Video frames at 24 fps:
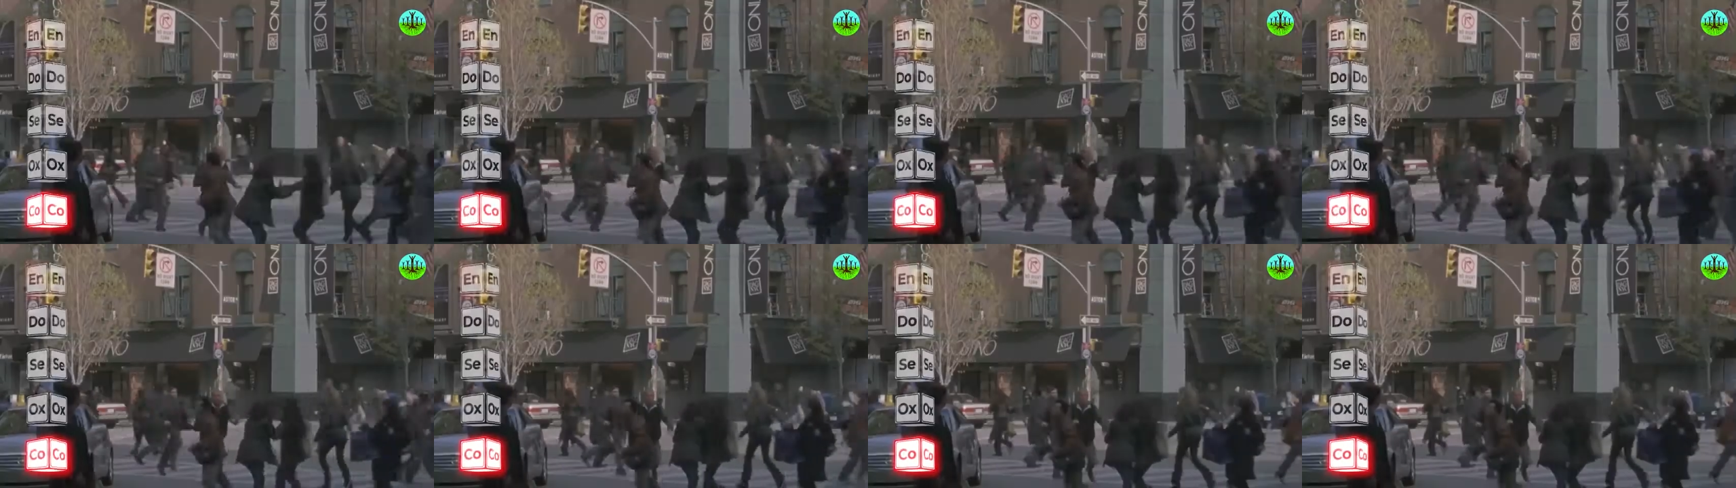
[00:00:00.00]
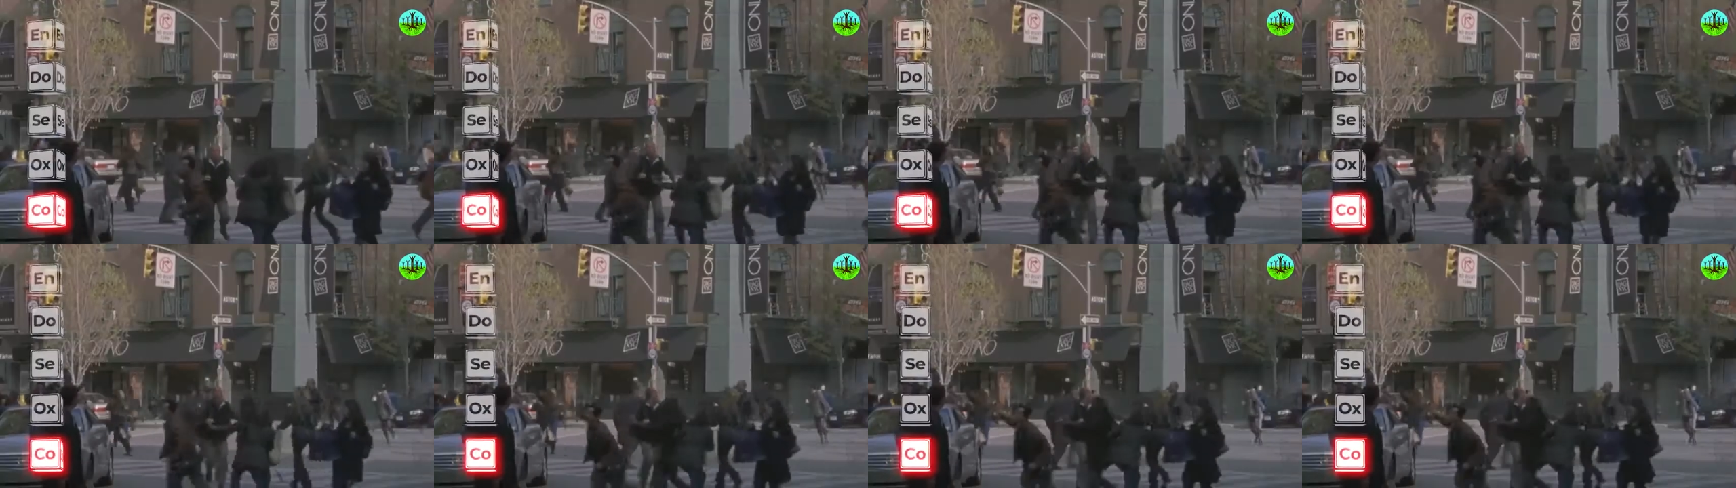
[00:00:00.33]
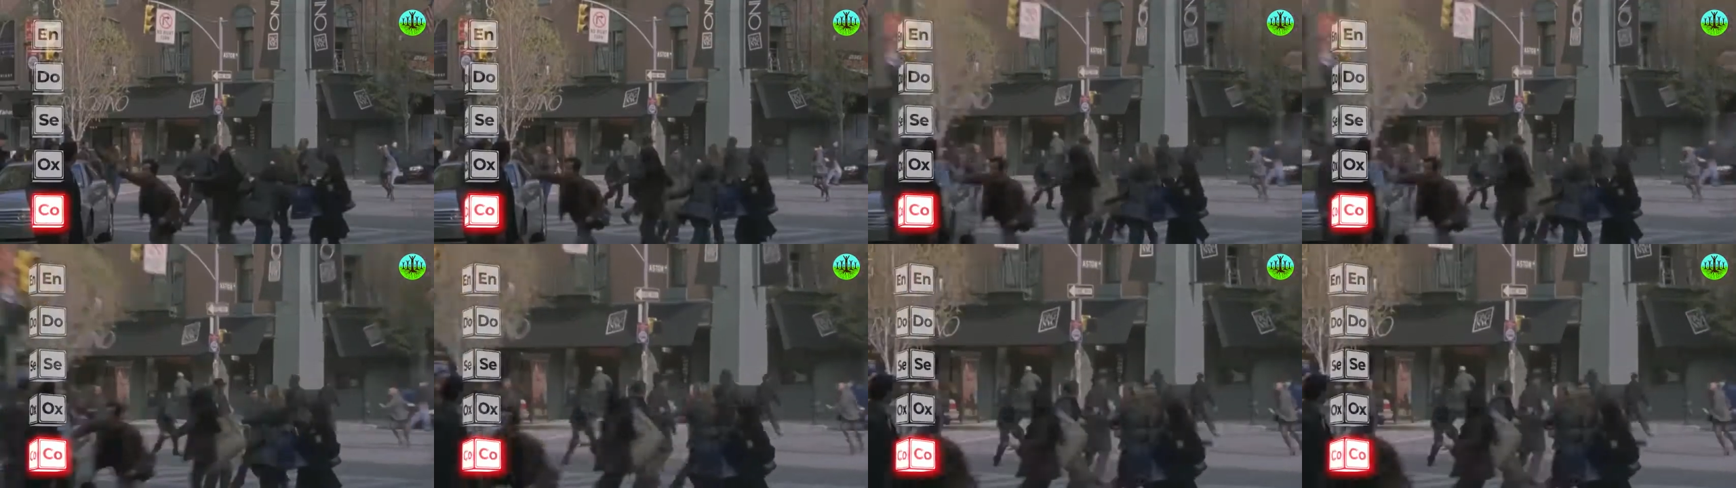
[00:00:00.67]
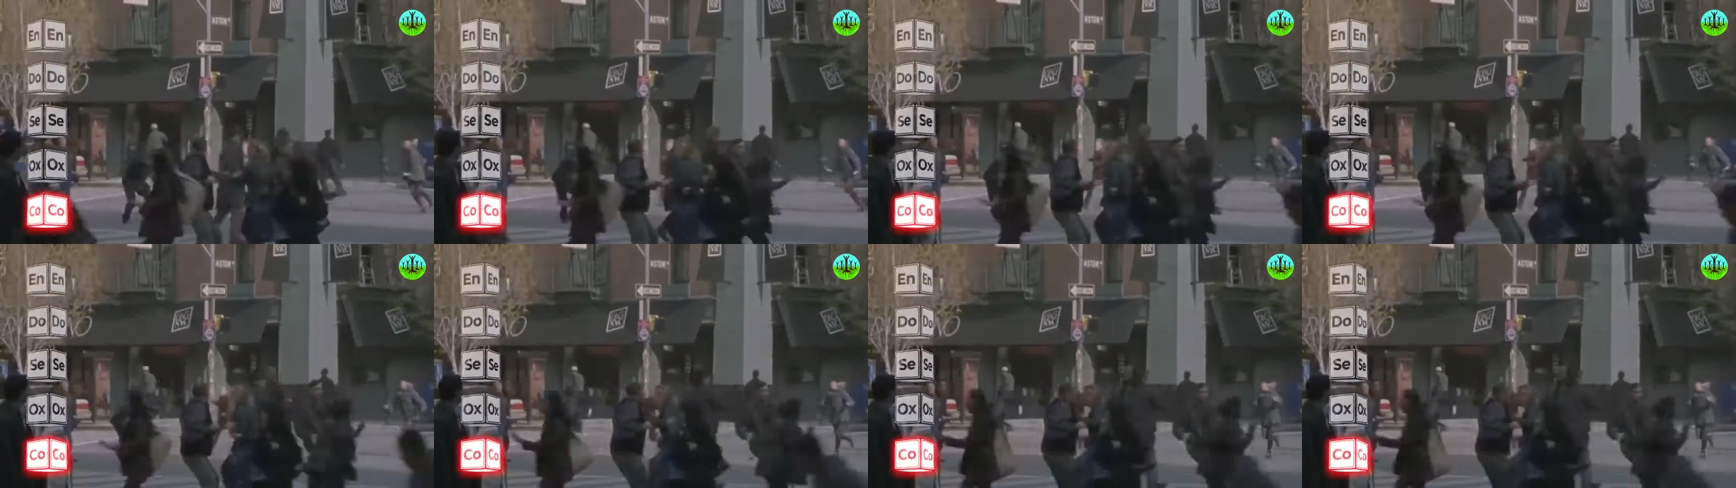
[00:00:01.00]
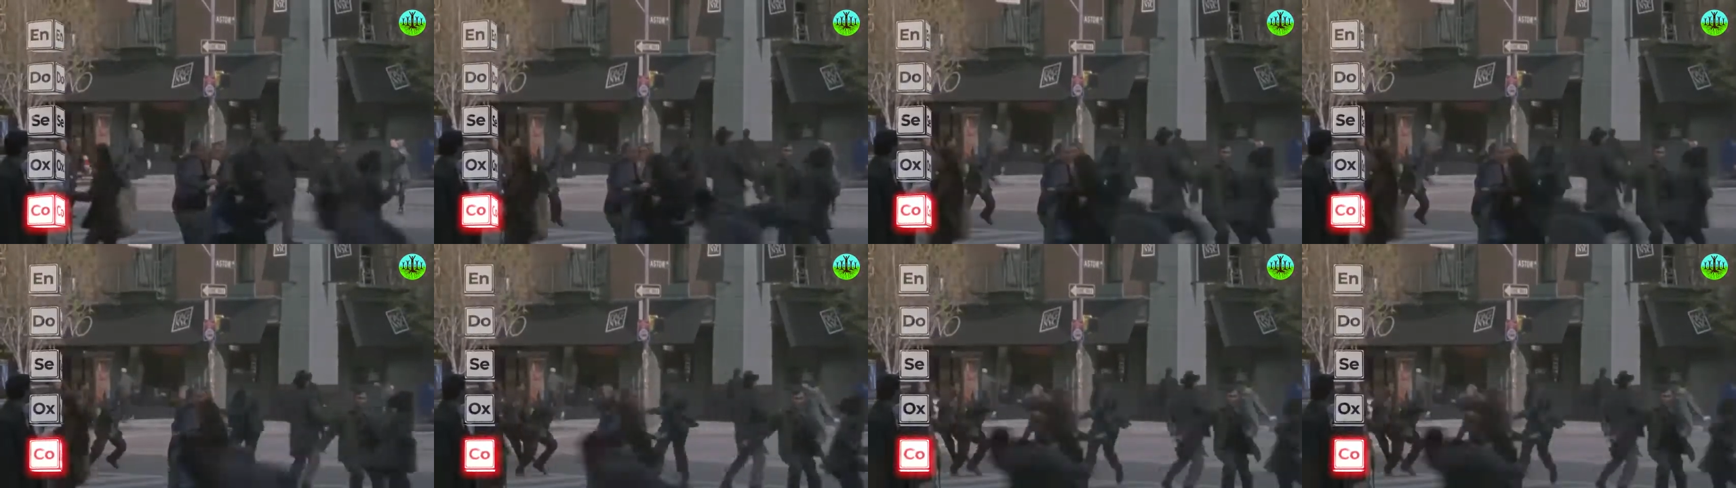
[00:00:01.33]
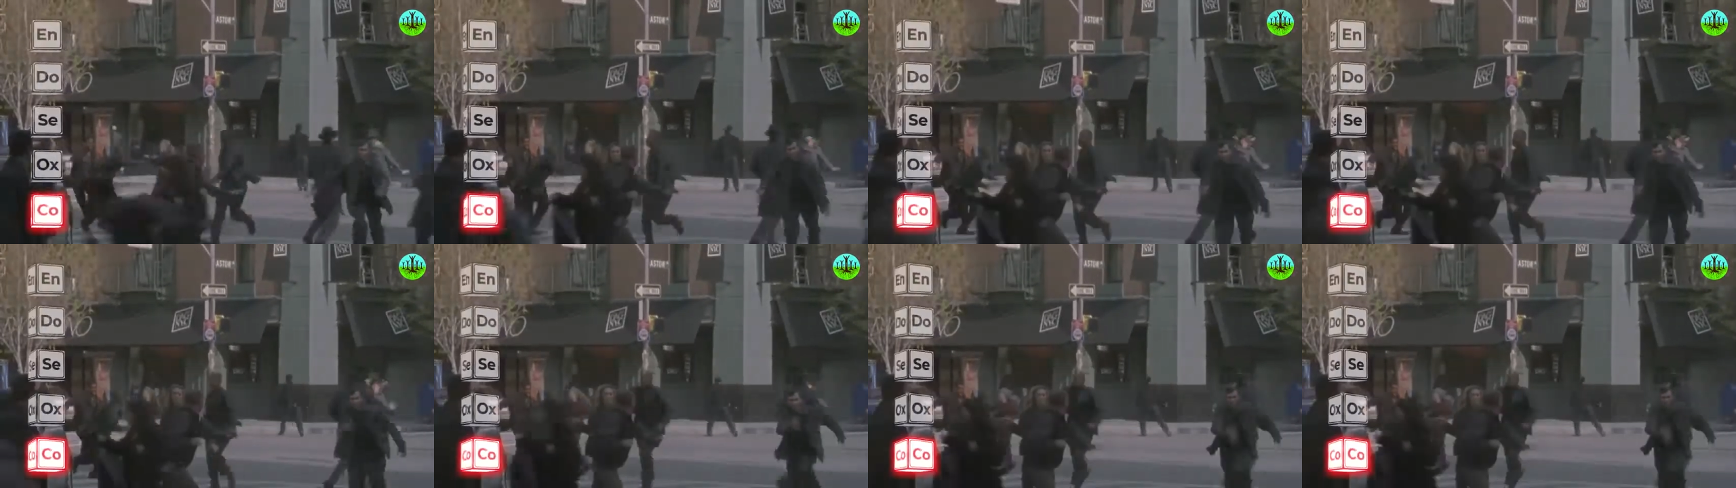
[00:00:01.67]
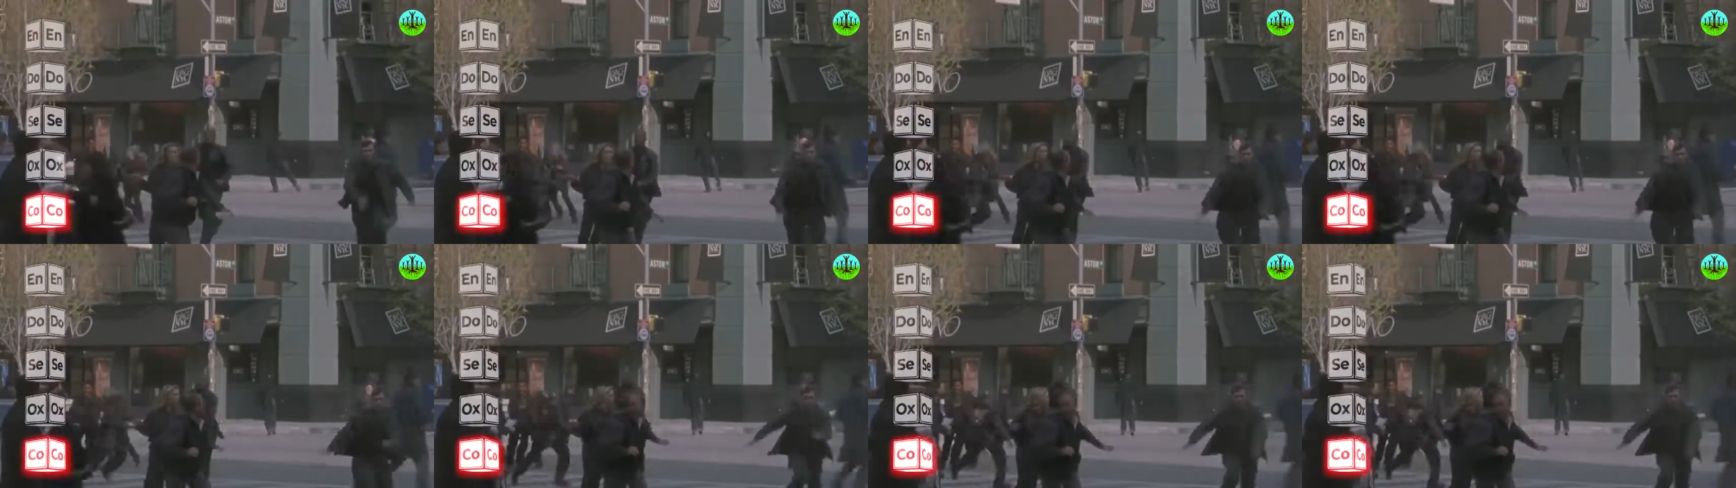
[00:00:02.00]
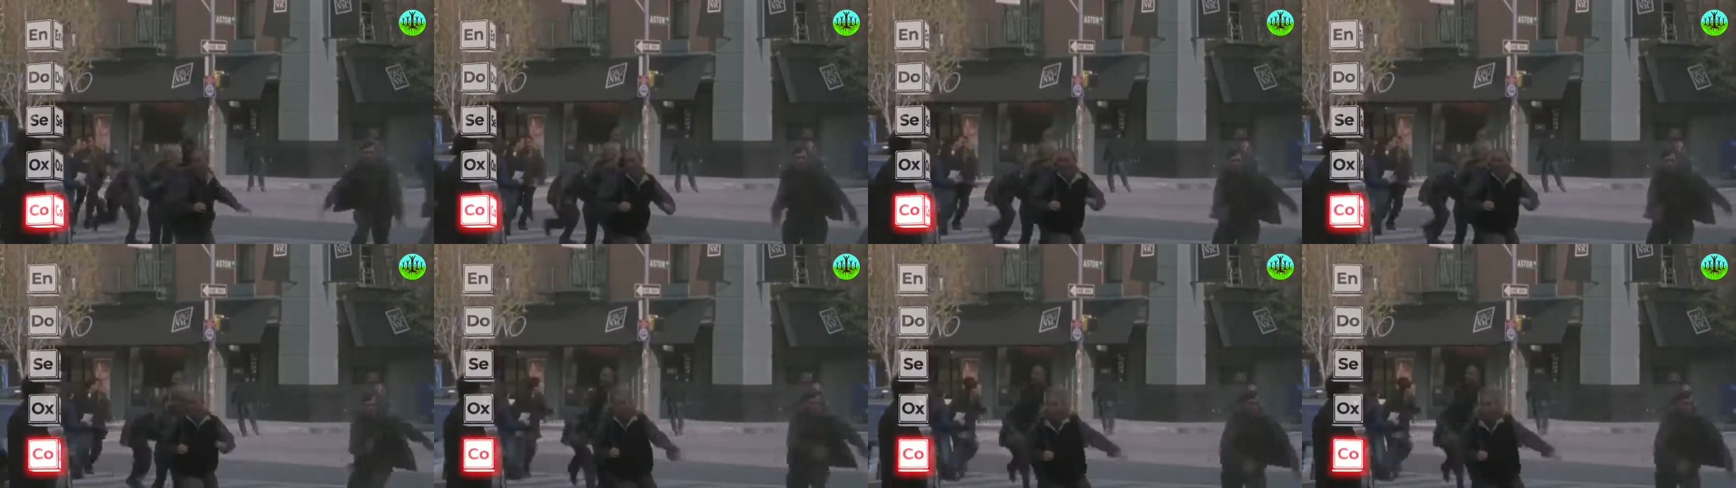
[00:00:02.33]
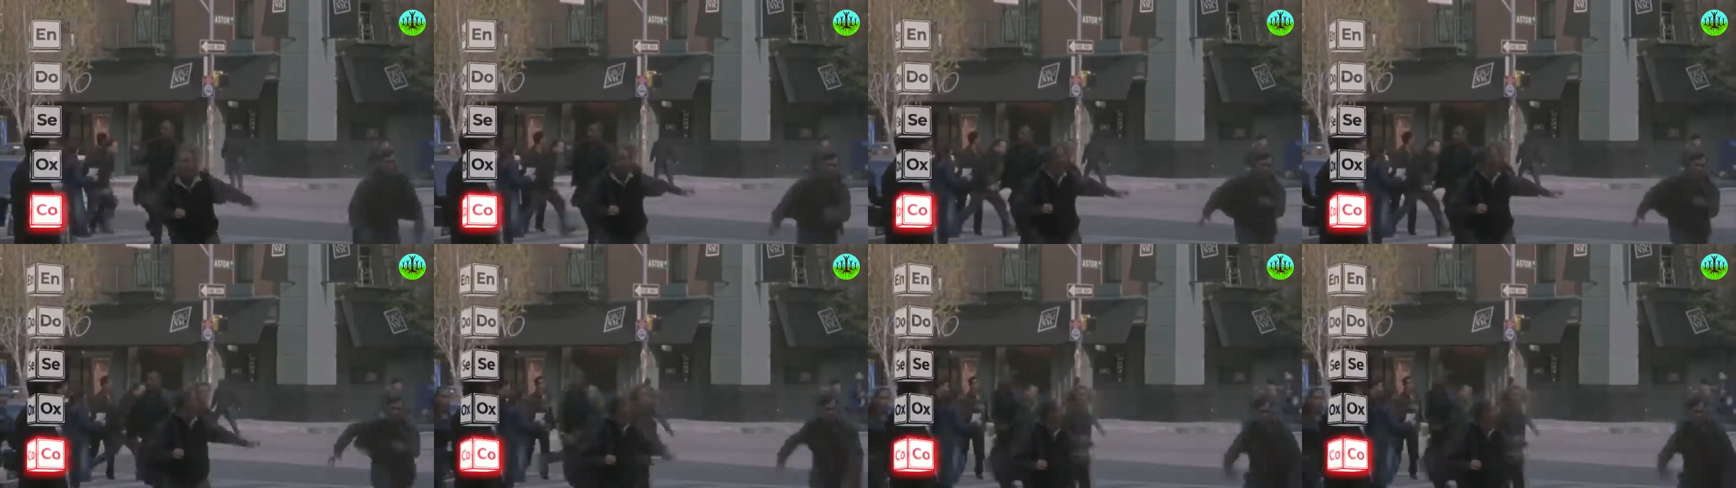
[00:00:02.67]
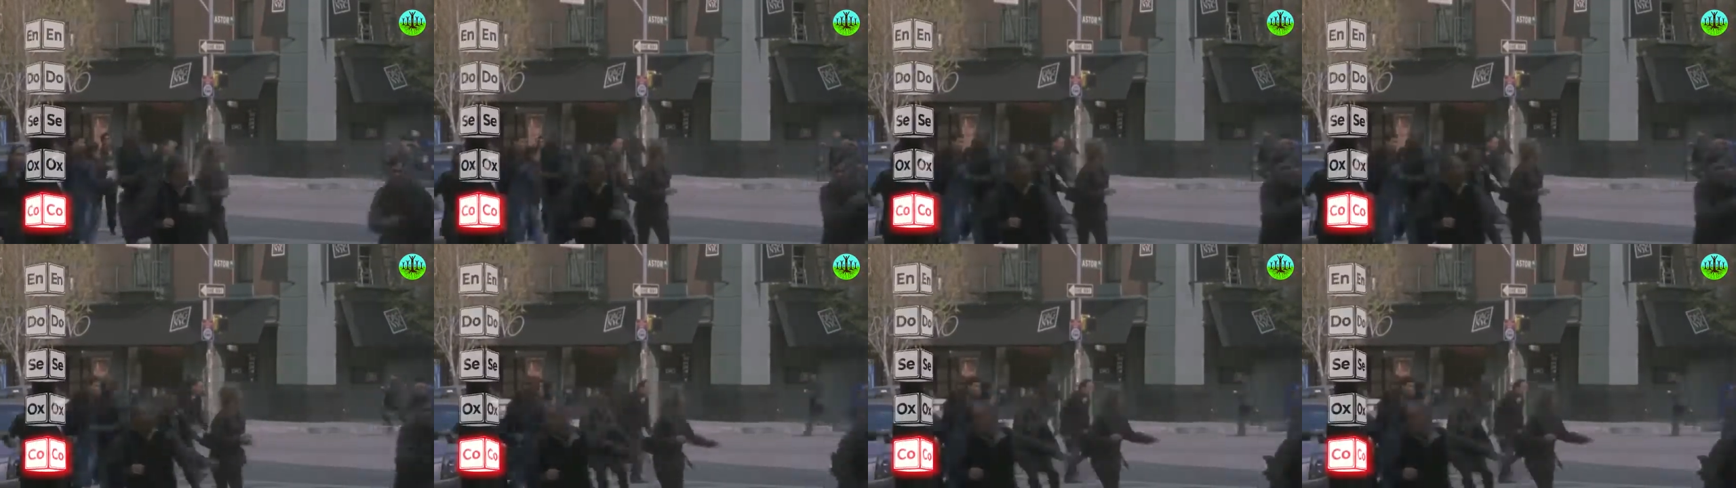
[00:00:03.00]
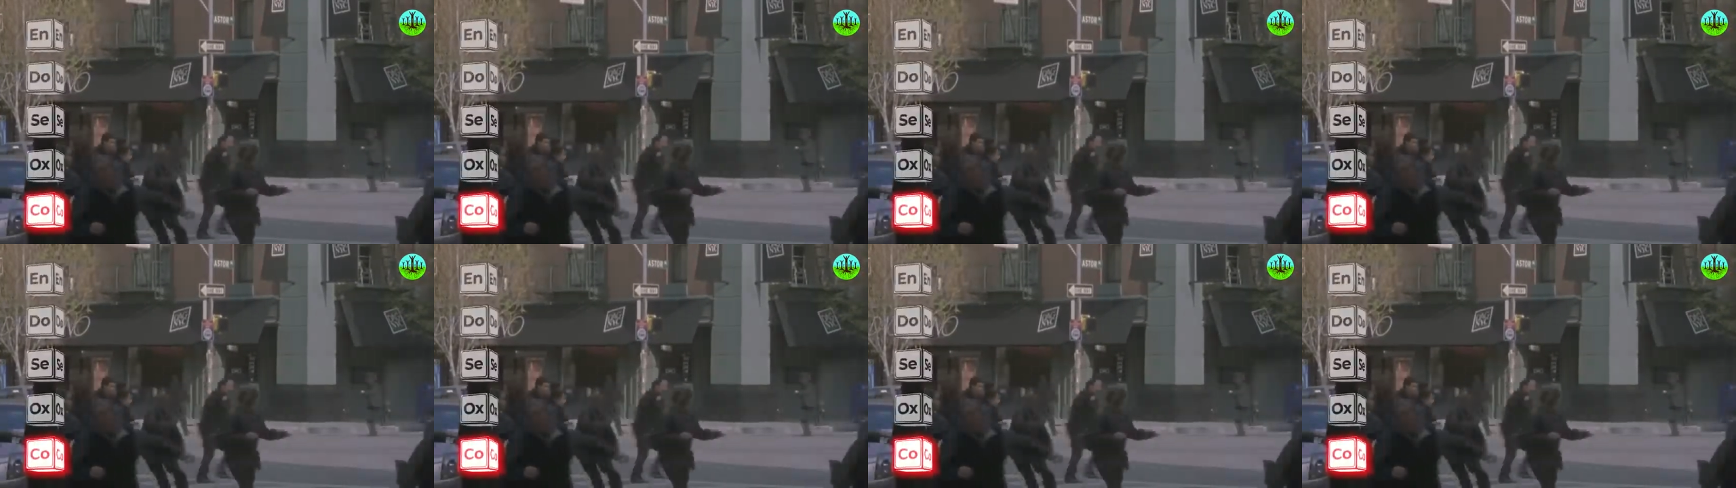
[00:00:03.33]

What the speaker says: (no speaker visible)